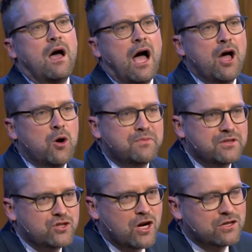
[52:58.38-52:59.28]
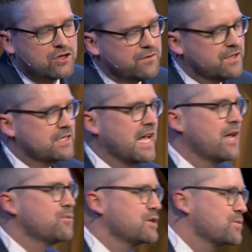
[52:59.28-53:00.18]
I hope the structure of the
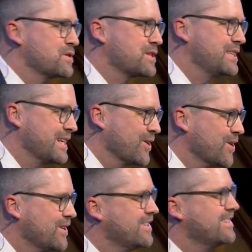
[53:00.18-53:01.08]
sandwich was clear.